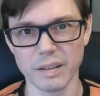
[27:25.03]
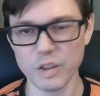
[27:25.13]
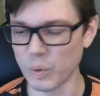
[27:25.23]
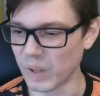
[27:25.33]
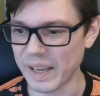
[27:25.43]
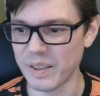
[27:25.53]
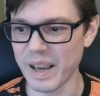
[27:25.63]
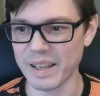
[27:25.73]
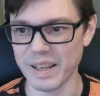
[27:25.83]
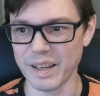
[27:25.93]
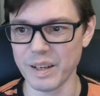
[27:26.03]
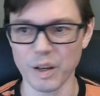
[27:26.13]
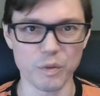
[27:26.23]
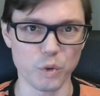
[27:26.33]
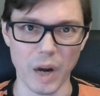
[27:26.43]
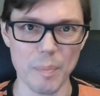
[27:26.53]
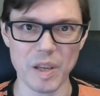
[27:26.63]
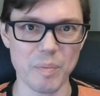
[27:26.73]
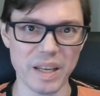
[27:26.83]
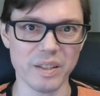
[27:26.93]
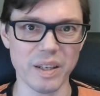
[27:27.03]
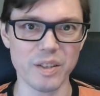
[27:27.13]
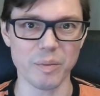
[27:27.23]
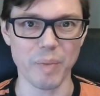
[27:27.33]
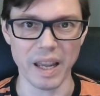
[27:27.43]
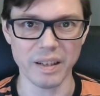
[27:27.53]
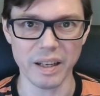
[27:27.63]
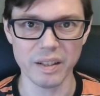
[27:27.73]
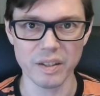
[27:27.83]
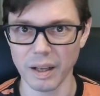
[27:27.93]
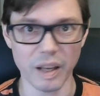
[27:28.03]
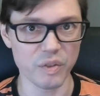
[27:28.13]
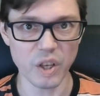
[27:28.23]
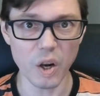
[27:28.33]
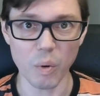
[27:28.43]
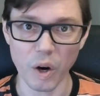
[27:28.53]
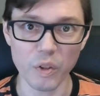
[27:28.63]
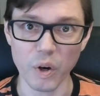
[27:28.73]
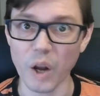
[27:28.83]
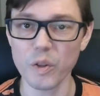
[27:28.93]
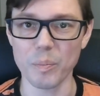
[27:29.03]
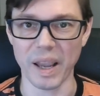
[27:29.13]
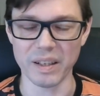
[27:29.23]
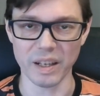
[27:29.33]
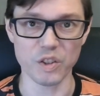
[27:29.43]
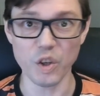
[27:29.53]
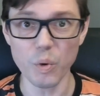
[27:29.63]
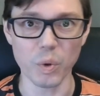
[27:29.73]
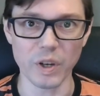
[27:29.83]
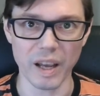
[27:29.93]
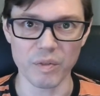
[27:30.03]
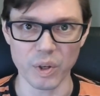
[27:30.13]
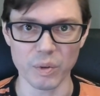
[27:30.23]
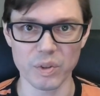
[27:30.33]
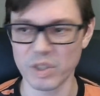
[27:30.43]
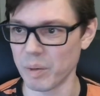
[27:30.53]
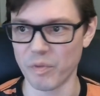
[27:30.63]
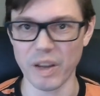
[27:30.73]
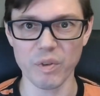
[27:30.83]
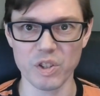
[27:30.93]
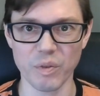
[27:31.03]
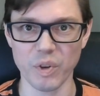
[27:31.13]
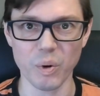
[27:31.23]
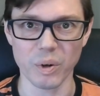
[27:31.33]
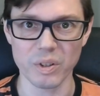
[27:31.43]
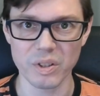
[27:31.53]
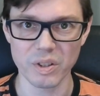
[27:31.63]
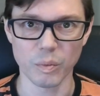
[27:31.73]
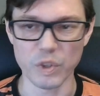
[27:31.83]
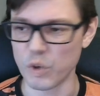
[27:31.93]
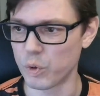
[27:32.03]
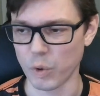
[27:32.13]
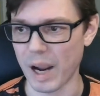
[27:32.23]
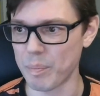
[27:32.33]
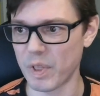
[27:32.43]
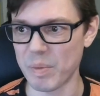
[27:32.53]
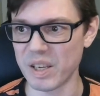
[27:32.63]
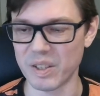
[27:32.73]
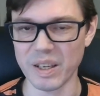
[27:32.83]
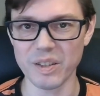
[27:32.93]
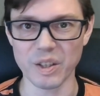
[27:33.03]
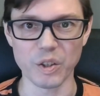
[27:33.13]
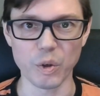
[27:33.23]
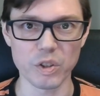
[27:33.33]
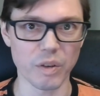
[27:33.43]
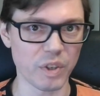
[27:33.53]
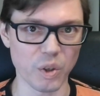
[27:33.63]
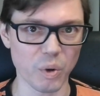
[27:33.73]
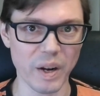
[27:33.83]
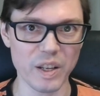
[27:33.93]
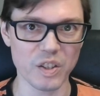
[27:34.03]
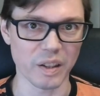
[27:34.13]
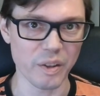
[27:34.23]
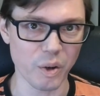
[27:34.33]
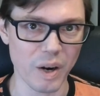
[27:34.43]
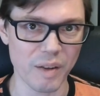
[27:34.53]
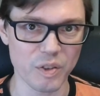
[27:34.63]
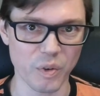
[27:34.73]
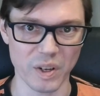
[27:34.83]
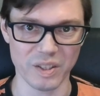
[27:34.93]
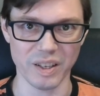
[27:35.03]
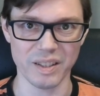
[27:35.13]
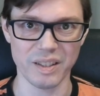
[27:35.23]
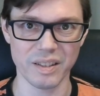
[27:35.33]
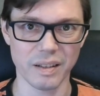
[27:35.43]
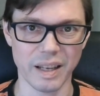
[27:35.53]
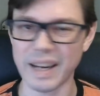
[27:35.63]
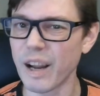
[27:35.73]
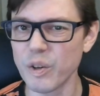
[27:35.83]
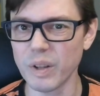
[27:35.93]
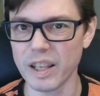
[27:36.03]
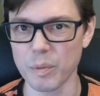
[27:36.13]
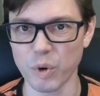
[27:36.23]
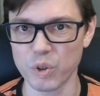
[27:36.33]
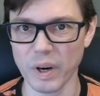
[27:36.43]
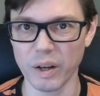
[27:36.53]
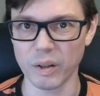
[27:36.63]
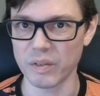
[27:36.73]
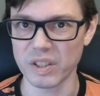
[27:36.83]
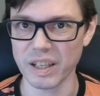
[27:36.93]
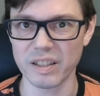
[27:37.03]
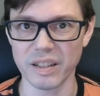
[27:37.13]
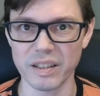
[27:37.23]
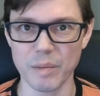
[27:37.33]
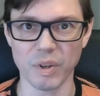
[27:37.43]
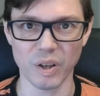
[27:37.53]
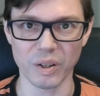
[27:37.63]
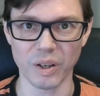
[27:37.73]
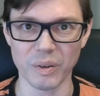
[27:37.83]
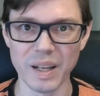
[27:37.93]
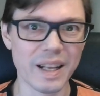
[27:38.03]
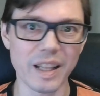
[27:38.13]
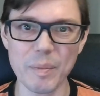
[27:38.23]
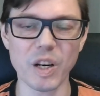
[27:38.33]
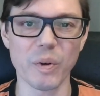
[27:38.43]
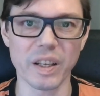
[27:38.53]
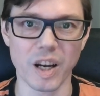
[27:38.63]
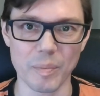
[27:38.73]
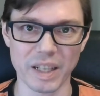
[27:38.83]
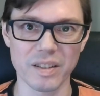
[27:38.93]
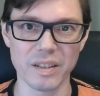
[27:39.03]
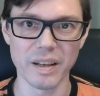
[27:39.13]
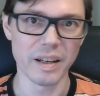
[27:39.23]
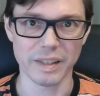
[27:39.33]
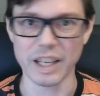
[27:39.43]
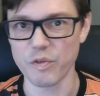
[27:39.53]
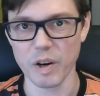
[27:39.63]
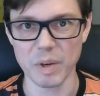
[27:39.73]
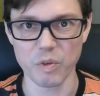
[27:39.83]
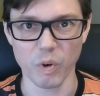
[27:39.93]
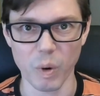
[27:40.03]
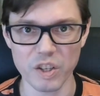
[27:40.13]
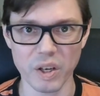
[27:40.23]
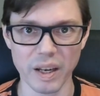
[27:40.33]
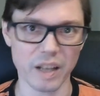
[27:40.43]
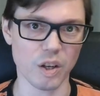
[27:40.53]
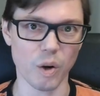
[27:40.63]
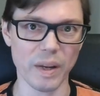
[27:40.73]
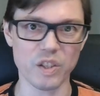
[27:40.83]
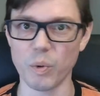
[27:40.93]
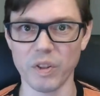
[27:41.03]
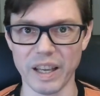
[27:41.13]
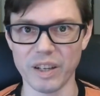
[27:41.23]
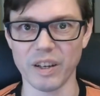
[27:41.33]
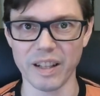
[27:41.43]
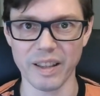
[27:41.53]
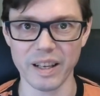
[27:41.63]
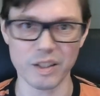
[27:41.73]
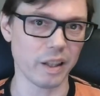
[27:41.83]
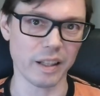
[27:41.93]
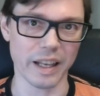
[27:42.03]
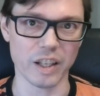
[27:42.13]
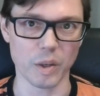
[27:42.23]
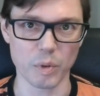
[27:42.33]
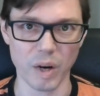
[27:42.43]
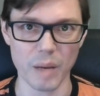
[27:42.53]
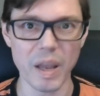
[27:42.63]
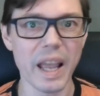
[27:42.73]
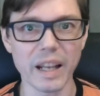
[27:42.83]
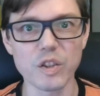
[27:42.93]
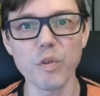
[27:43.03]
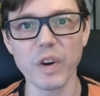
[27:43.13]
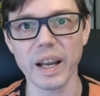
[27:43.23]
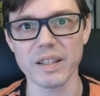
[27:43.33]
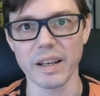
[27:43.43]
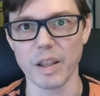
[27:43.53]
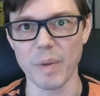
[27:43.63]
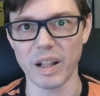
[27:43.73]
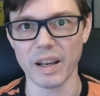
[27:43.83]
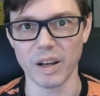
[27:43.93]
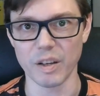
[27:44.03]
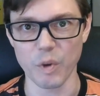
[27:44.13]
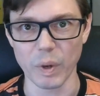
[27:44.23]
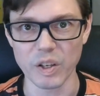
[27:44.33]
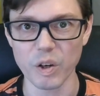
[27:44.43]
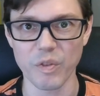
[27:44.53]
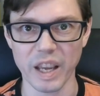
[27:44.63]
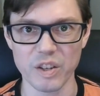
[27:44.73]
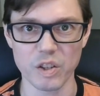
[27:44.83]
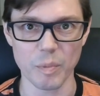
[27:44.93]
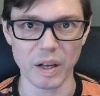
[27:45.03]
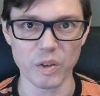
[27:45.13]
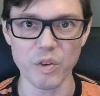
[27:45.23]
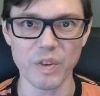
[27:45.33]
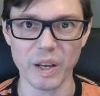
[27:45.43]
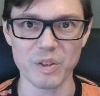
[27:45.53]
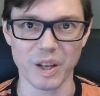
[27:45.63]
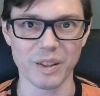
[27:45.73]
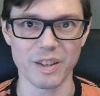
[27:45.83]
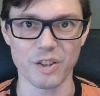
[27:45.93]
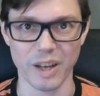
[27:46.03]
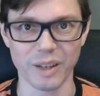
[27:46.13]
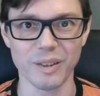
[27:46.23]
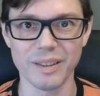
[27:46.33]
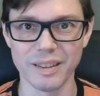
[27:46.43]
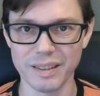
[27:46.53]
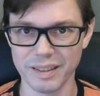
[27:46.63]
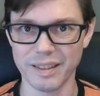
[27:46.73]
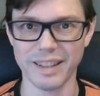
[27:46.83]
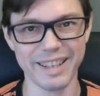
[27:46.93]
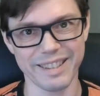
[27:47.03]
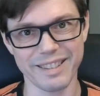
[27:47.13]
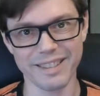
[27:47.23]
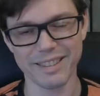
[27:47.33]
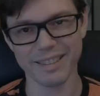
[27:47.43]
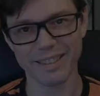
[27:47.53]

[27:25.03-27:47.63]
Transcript: Do you like the idea of trapping PCs in paintings? If so, are there other paintings you would have used, some favorites of yours? Would you trap the PCs in Gustave Adore's lithographs, for instance? And how do you like the portrayal of Stezen de Palarno? Let me know in the comments. Thanks very much for watching. As always, do all the internet things, click like and subscribe, and don't forget to hit the bell icon if you want notifications about new videos on this channel. Thanks!